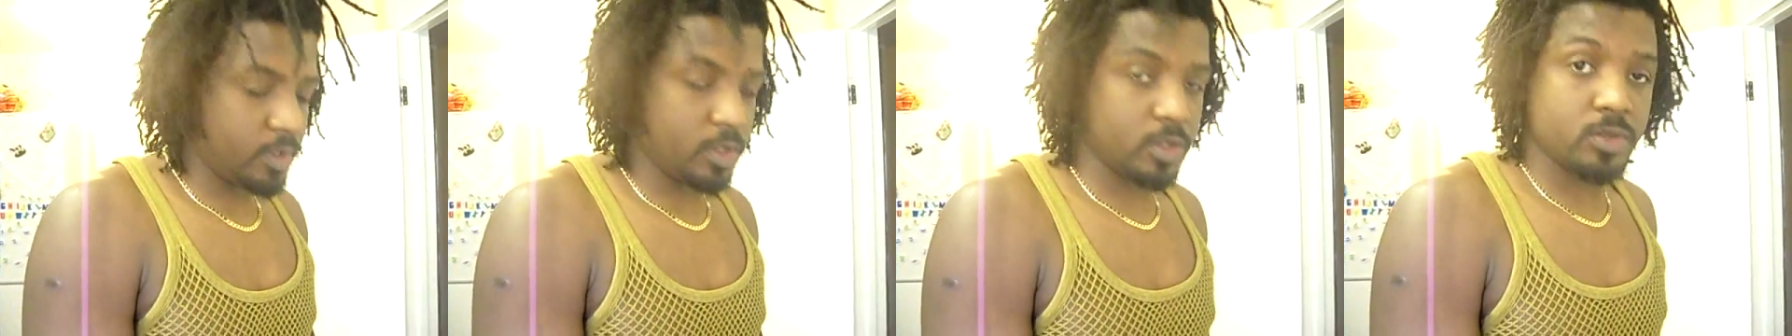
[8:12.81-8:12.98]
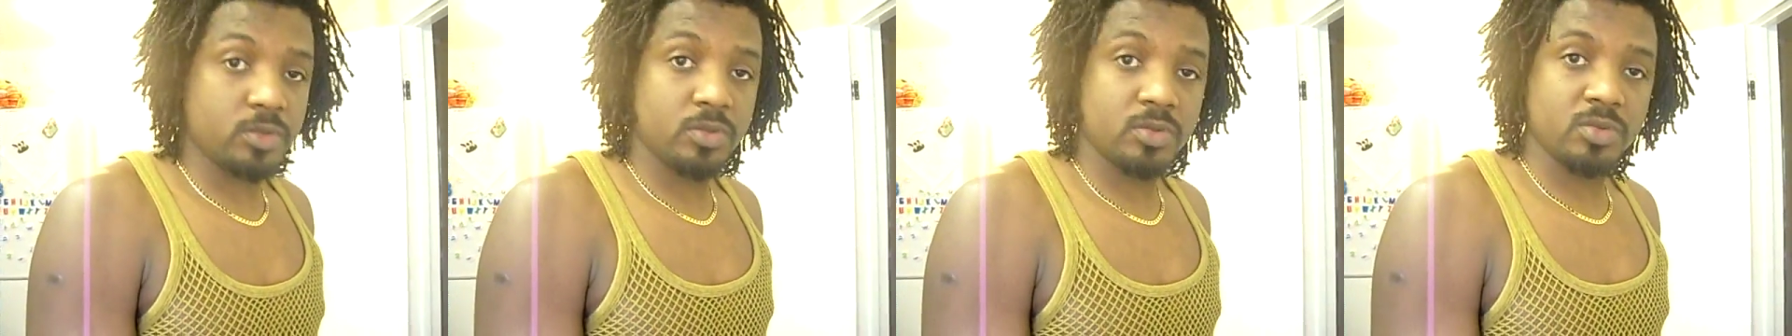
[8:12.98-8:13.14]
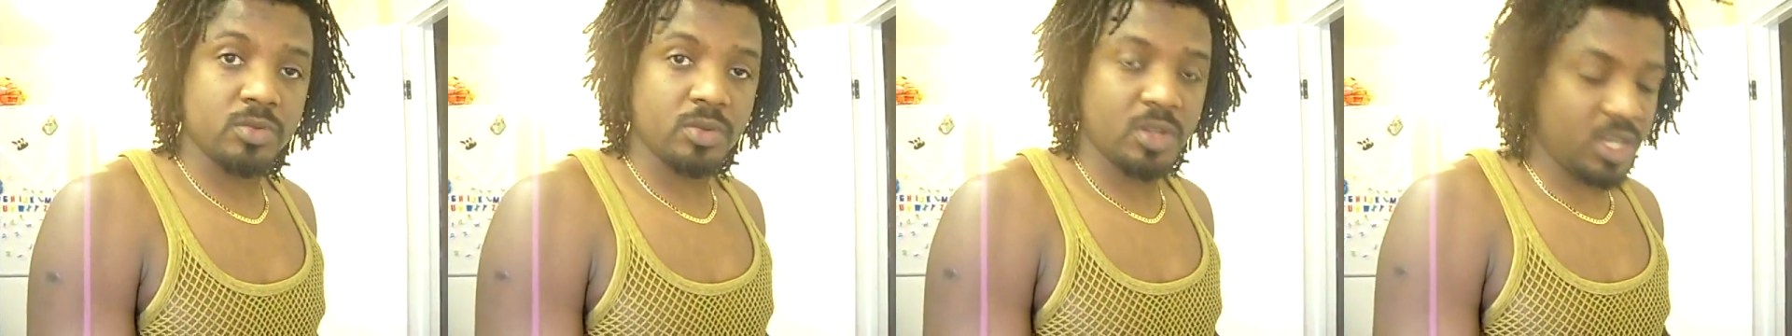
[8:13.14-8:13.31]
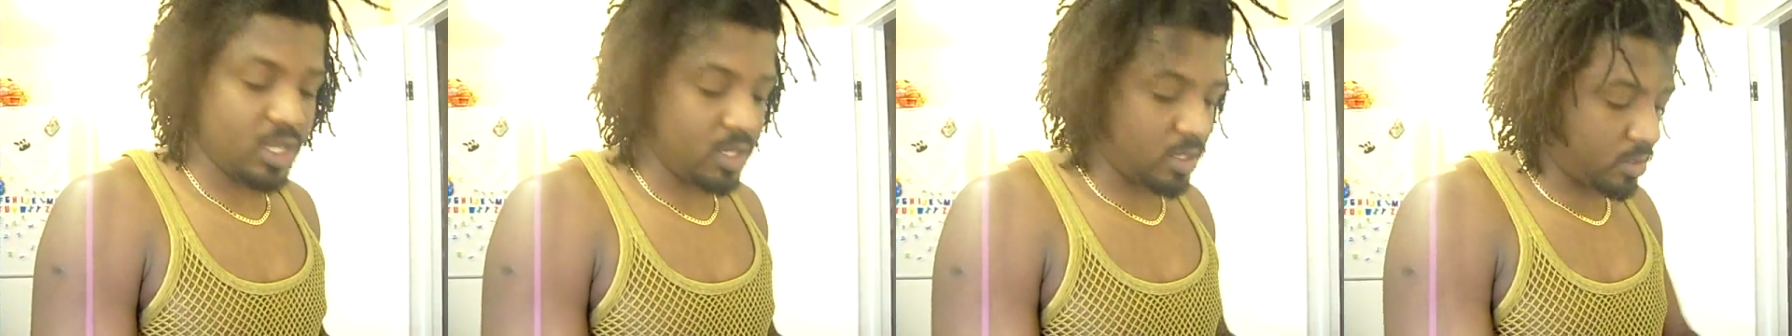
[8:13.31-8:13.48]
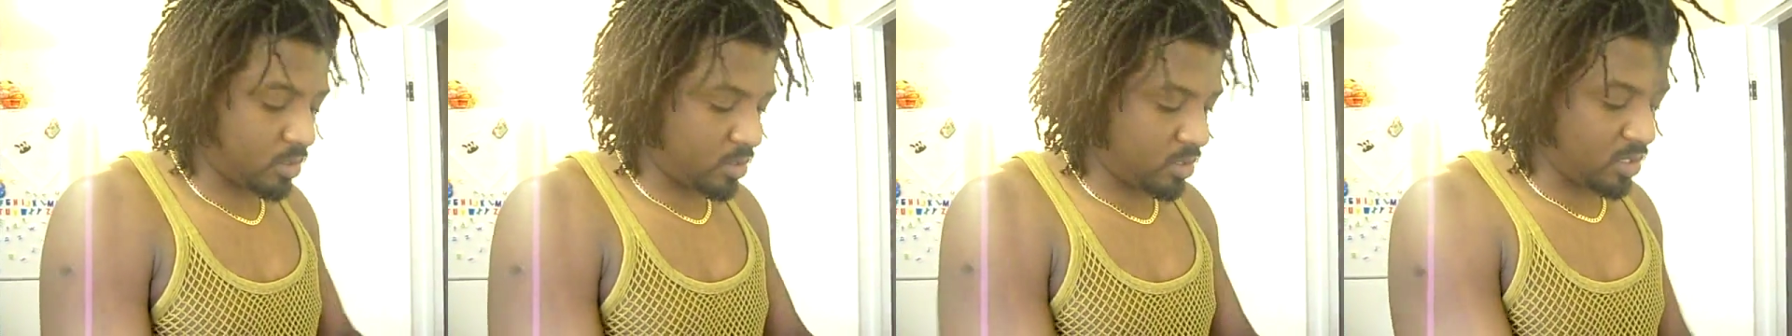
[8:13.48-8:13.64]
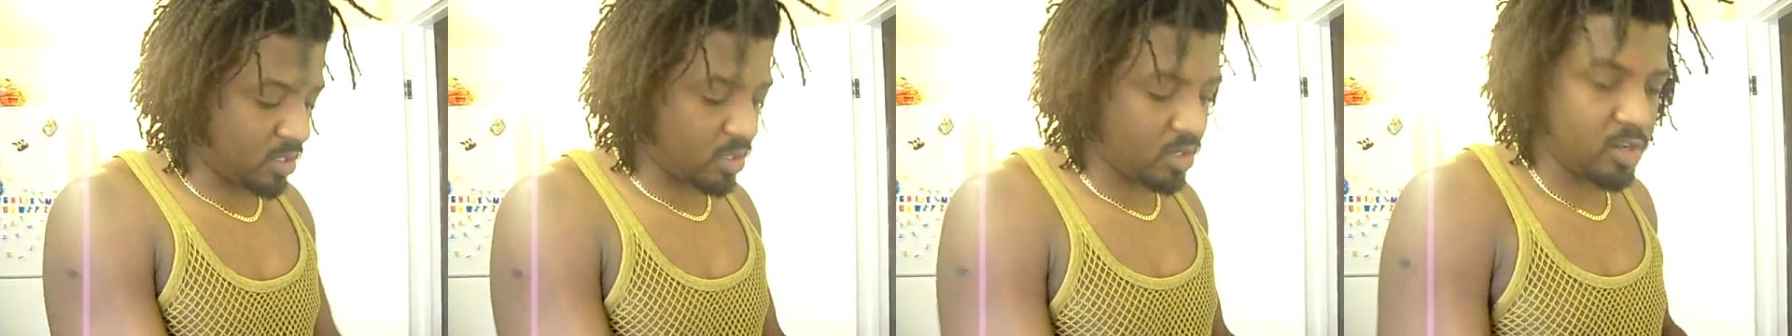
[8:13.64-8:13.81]
Just
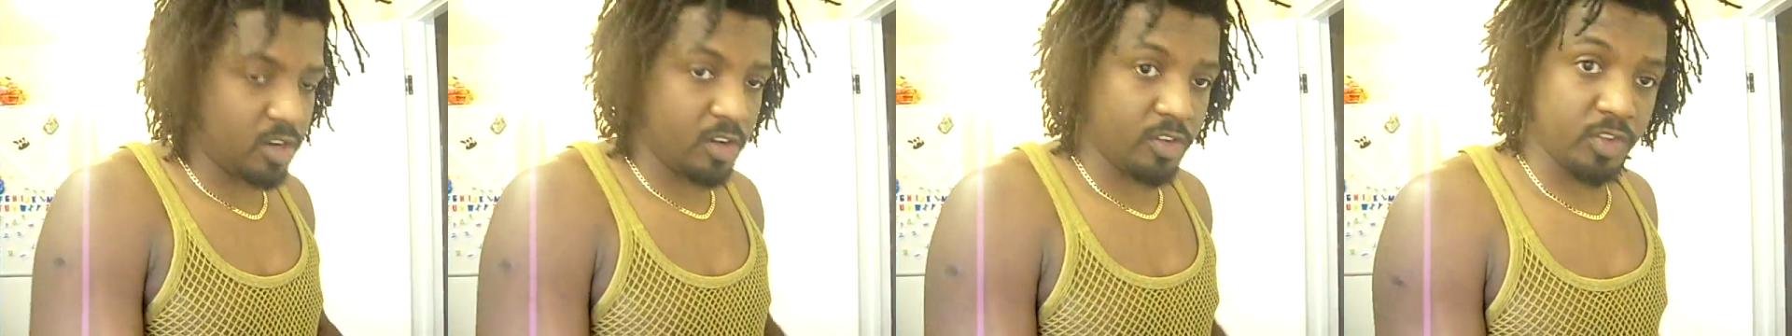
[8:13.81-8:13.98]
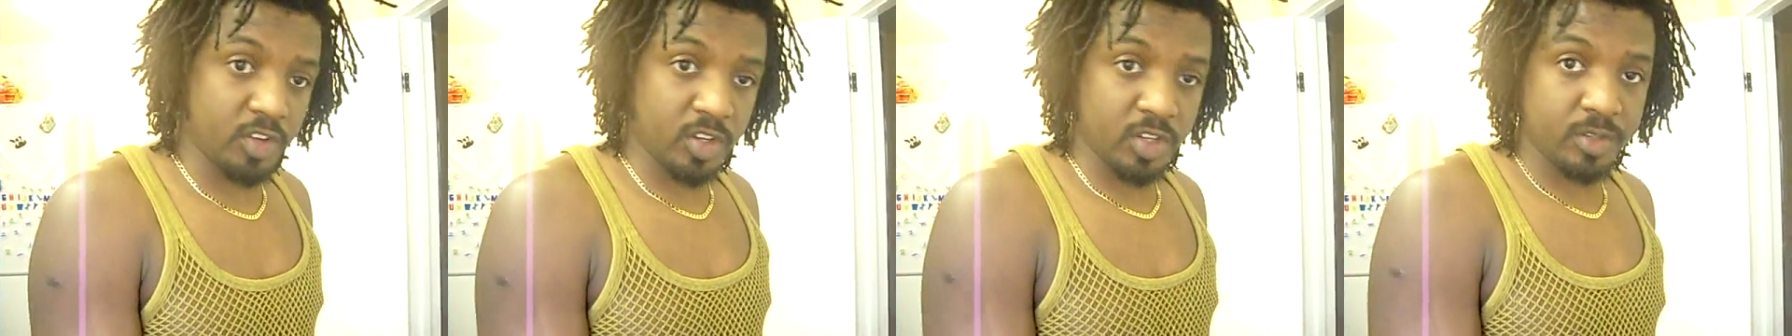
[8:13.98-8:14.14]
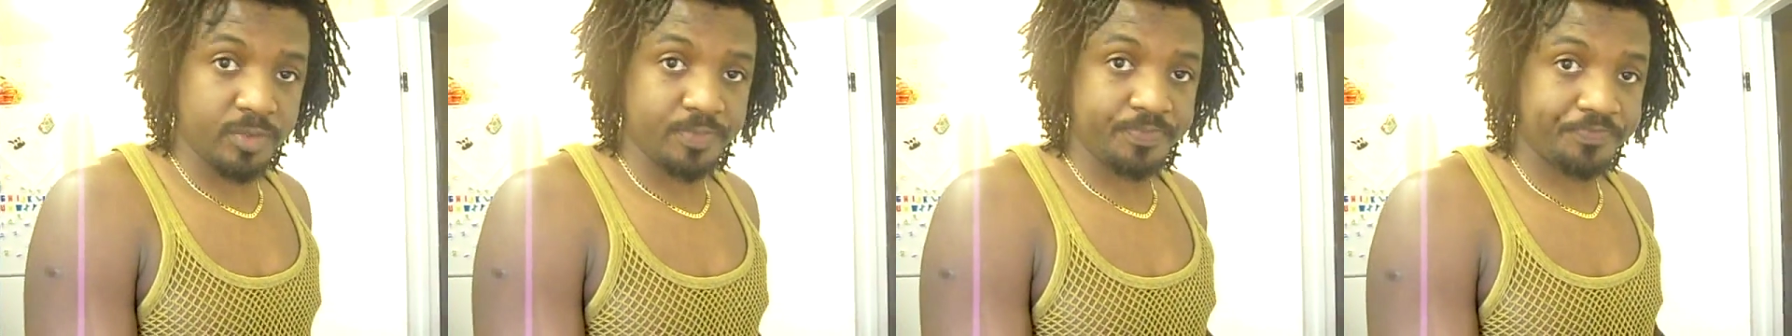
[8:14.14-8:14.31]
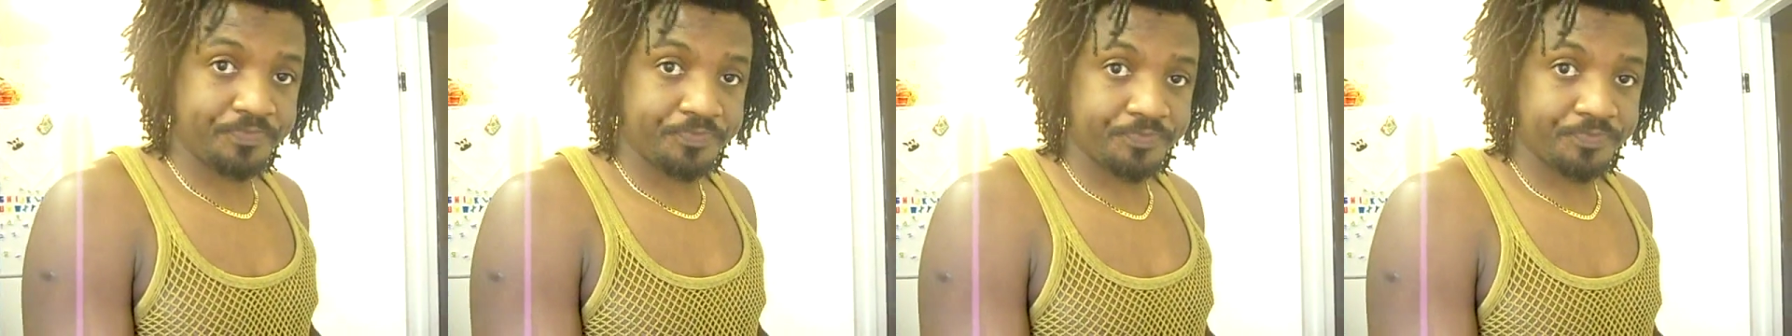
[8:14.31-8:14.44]
anything to cover.